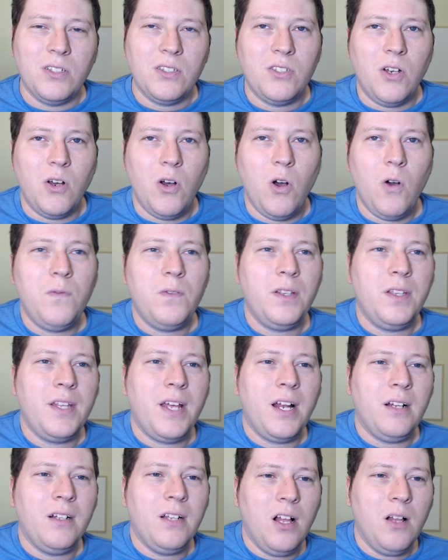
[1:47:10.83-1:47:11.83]
So hopefully
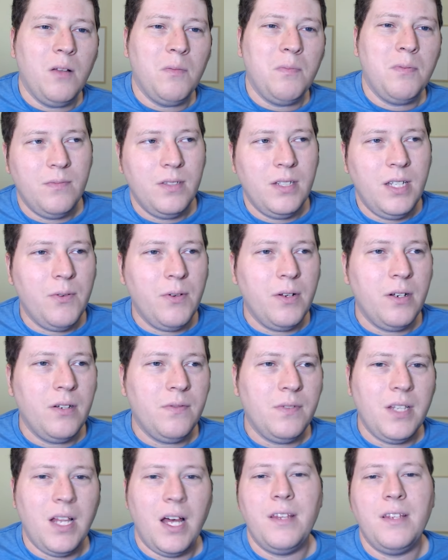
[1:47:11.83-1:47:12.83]
that'll help get rid of
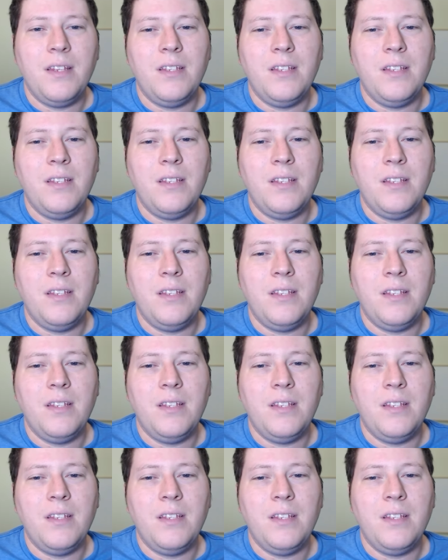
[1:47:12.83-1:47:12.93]
a lot of